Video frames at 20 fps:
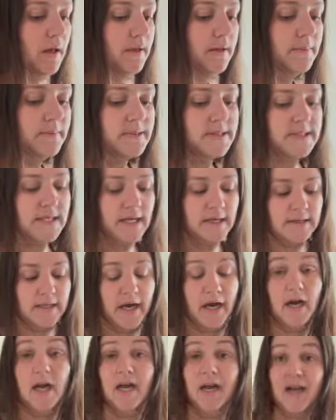I set it
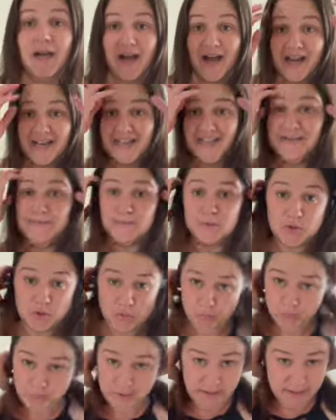there. I am
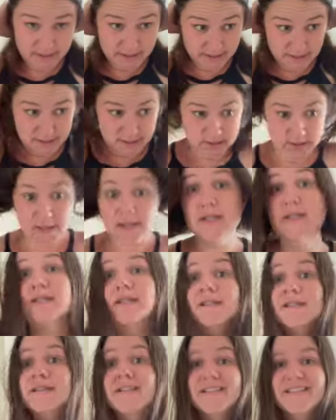going,
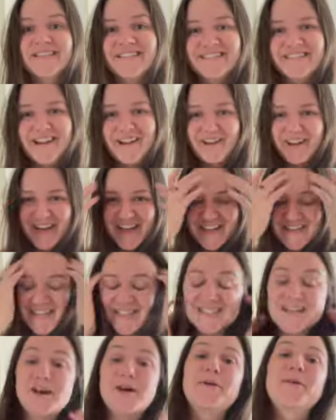all right,
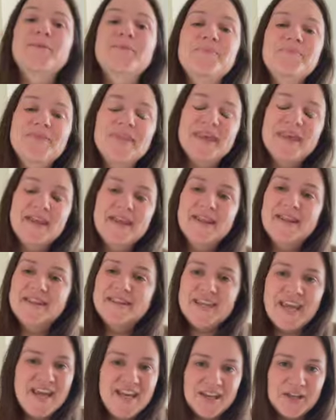so
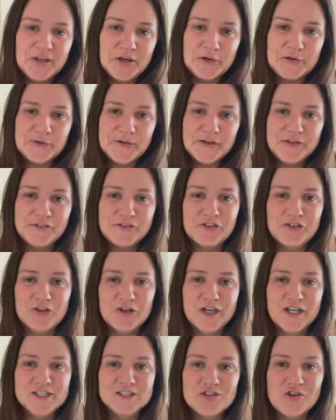thank you
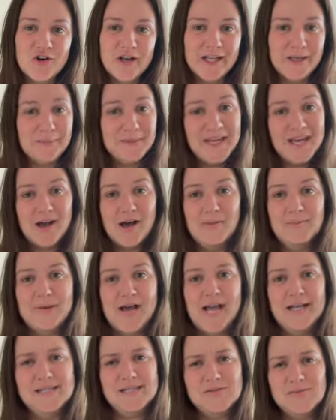for joining me on my
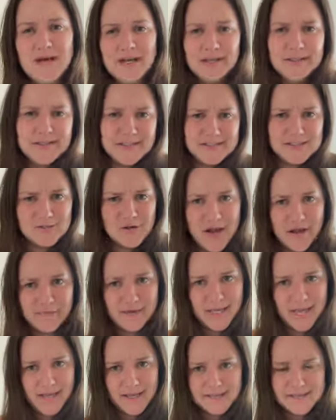sweater
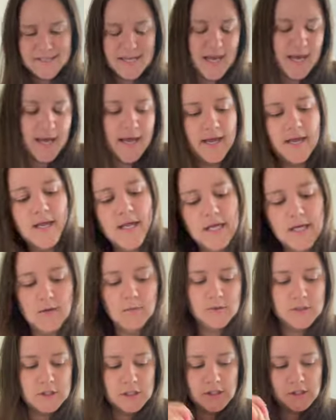extravaganza,
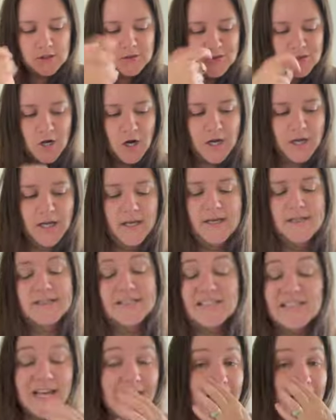which includes cardigans.
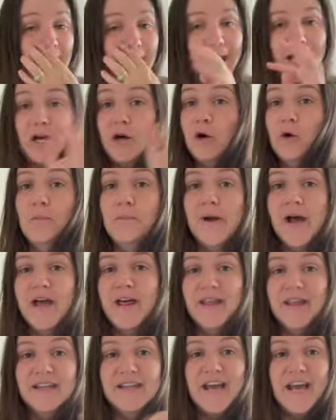I hope
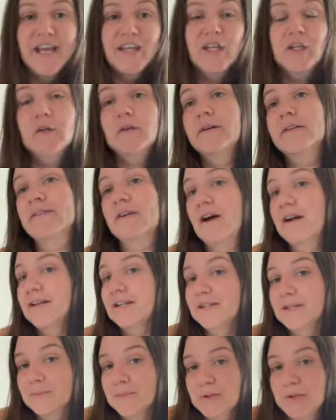that you have gotten in
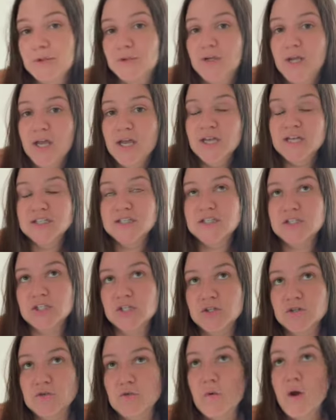the mood
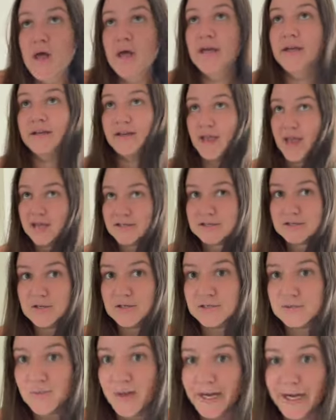to cast on a
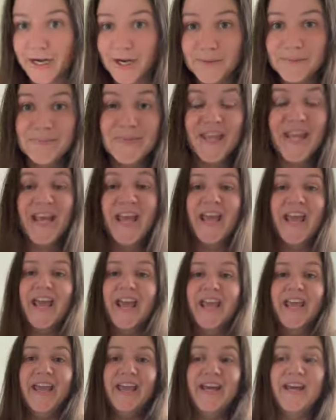sweater,
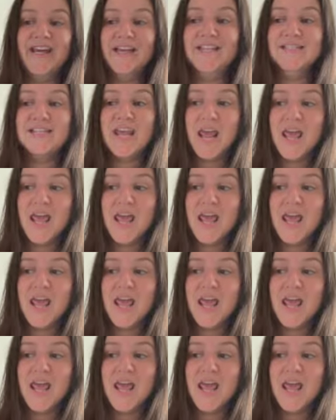and